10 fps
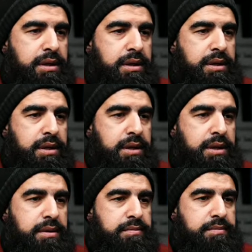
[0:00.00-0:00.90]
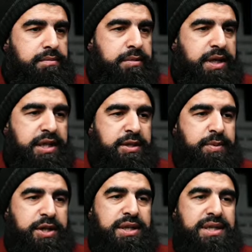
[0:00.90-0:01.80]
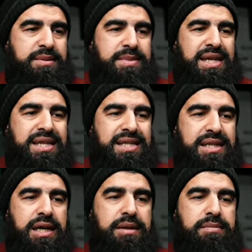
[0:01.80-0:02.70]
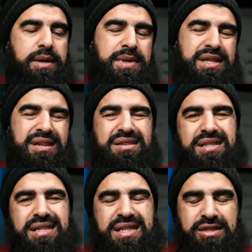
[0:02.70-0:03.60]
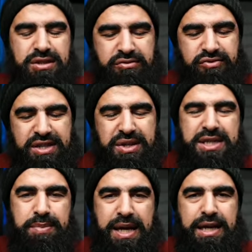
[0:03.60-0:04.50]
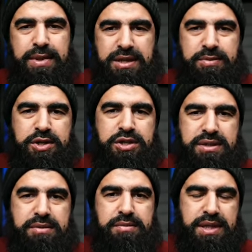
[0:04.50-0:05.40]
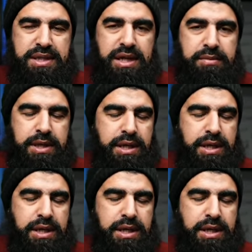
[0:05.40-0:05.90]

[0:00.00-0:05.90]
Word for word: Um, but the specialisms in Islam, I mean, there's nothing really to explain about the specialism in Islam.